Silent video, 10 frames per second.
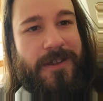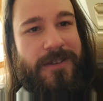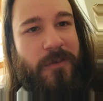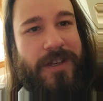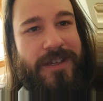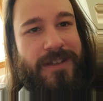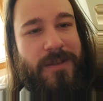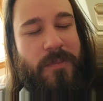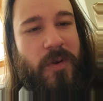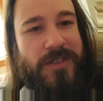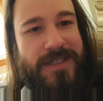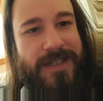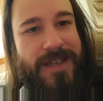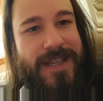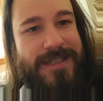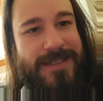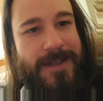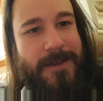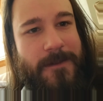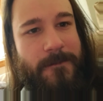when the person is
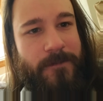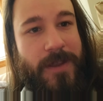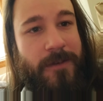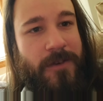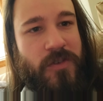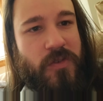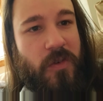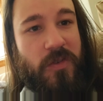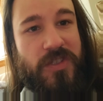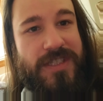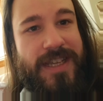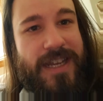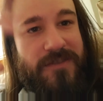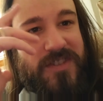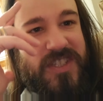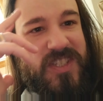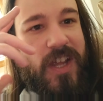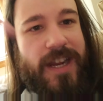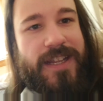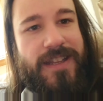in control. She's kind of
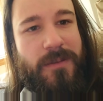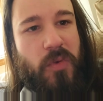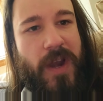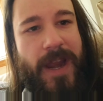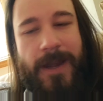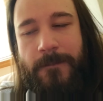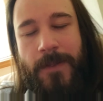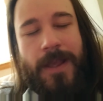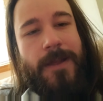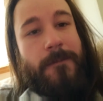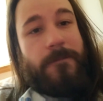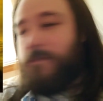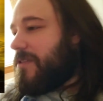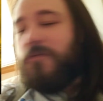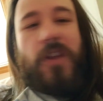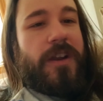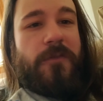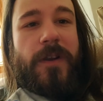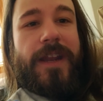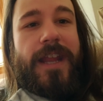stuck in the brain. Very
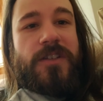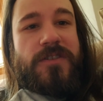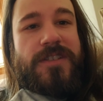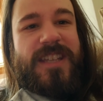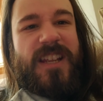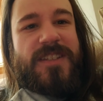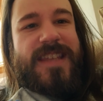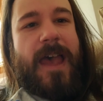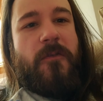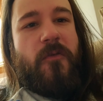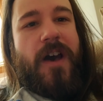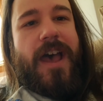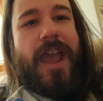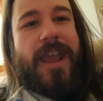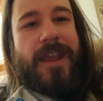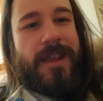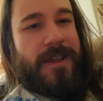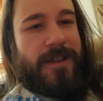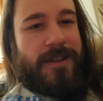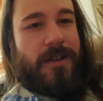very interesting sci-fi
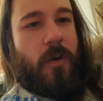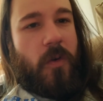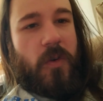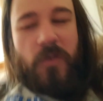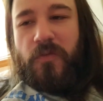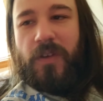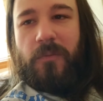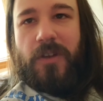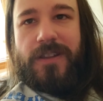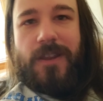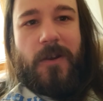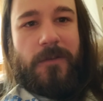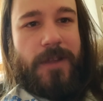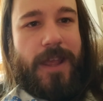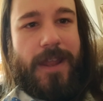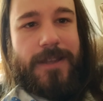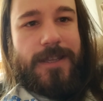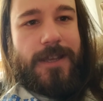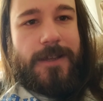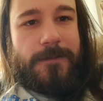horror film right there, and
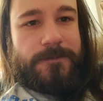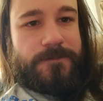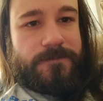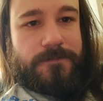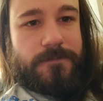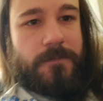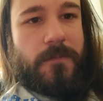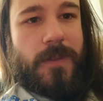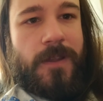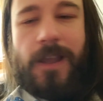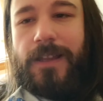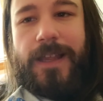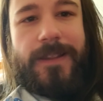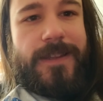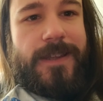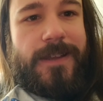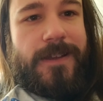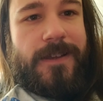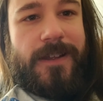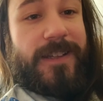I like
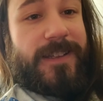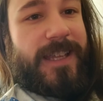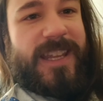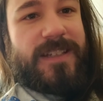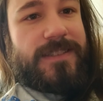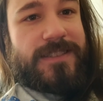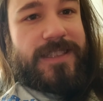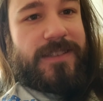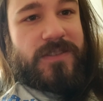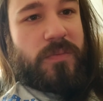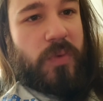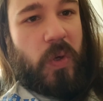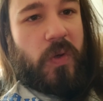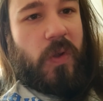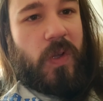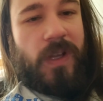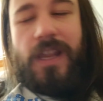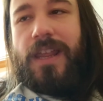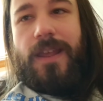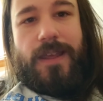the kills. The kills are brutal,
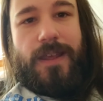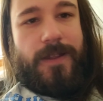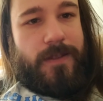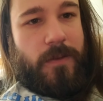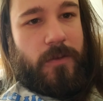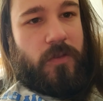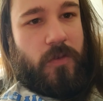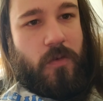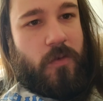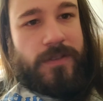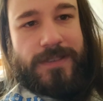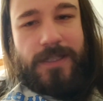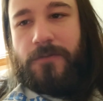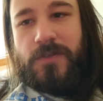and the gore and stuff